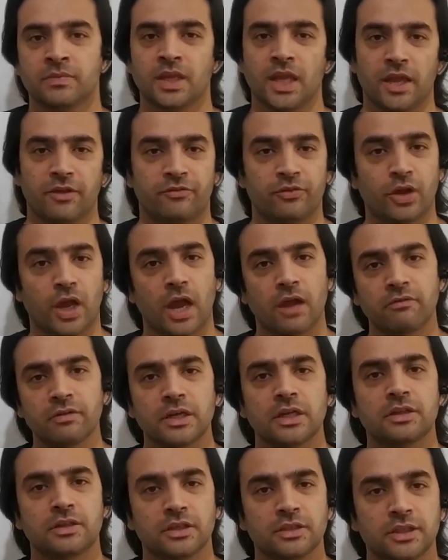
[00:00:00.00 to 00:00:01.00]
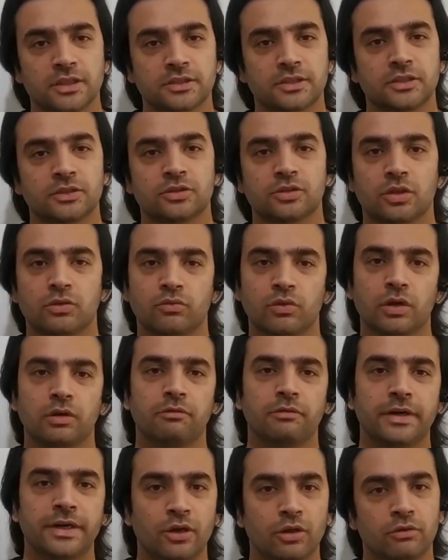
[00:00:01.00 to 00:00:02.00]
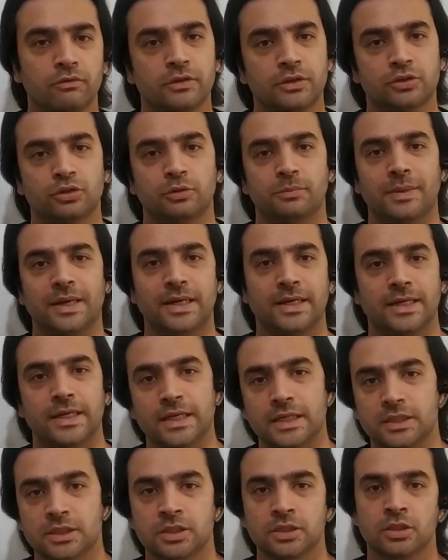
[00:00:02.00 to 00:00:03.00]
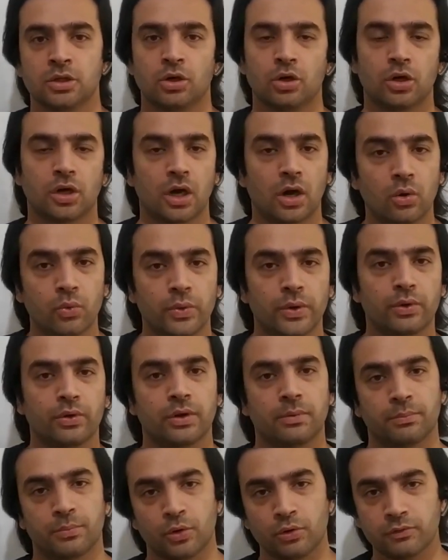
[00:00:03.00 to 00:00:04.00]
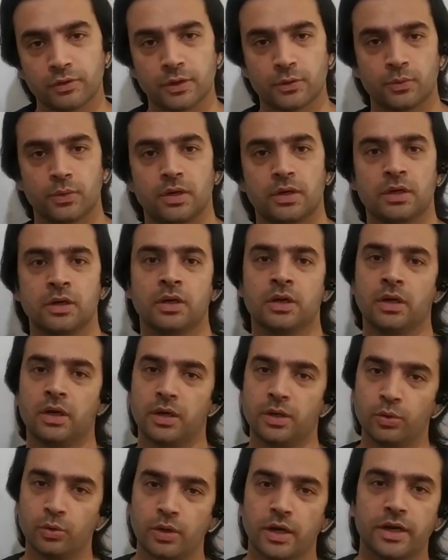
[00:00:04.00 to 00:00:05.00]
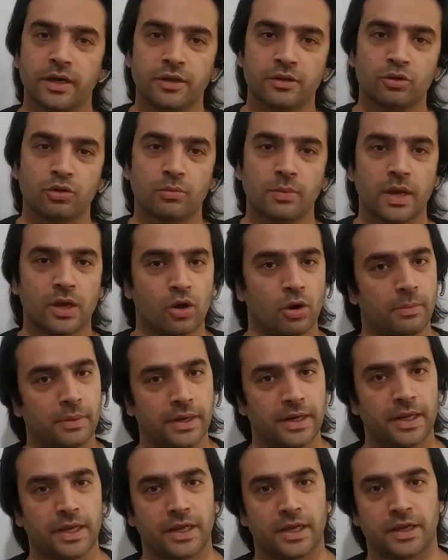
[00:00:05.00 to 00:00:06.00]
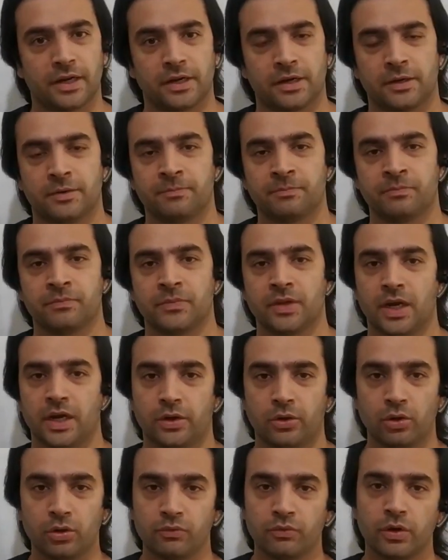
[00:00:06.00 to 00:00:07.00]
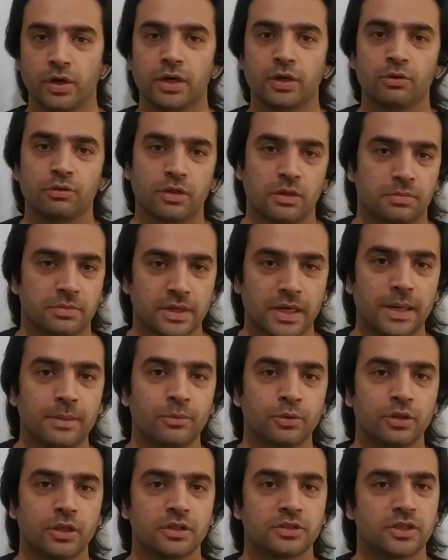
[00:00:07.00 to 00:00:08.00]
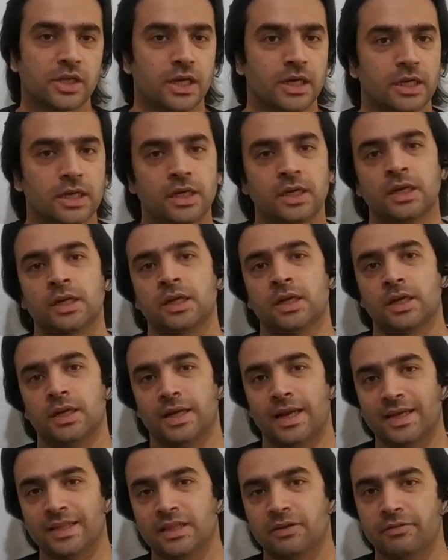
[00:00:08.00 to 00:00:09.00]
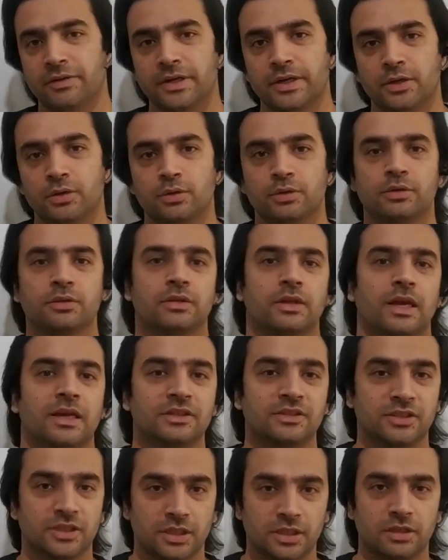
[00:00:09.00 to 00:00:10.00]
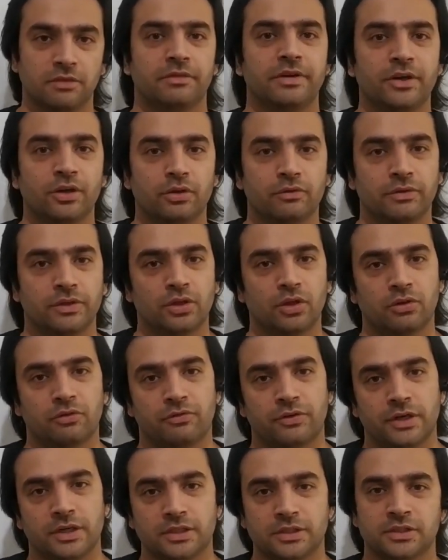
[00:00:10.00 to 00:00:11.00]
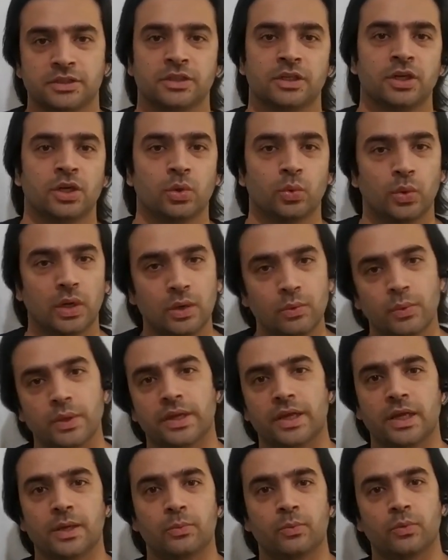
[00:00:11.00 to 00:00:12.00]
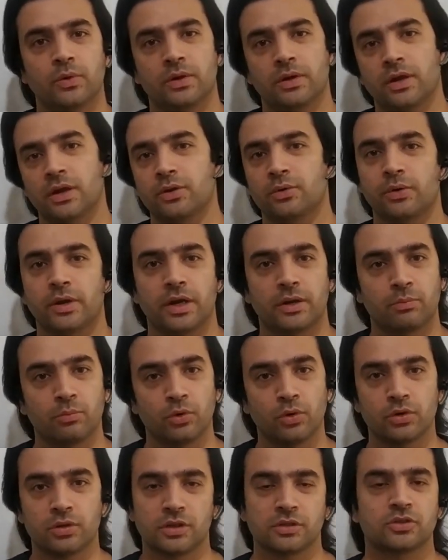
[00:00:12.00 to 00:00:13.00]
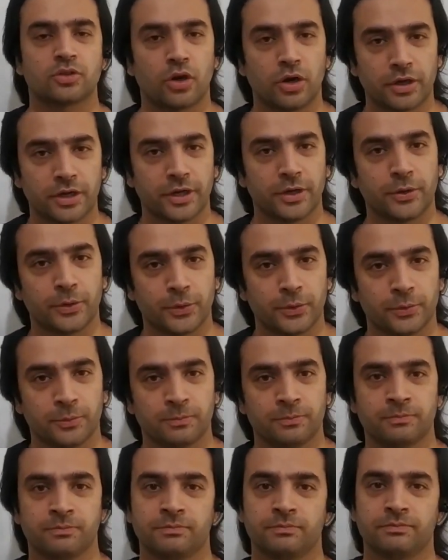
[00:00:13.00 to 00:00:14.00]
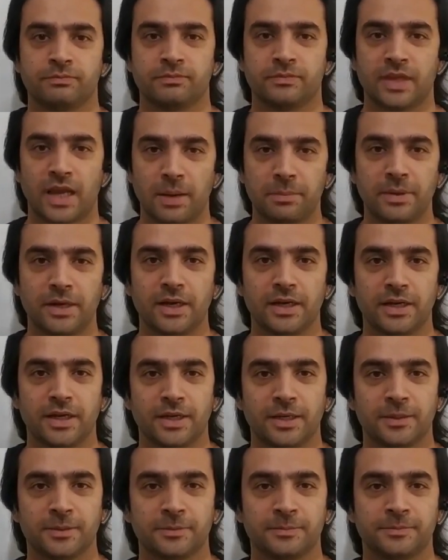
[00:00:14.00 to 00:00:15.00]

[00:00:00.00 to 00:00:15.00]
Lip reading: If you have any suggestions on what videos we should make next or how we could improve this one, do let us know by commenting here. And don't forget to subscribe to this channel Like the videos and share the videos with your friends while we keep working to get more such content to you. Happy learning!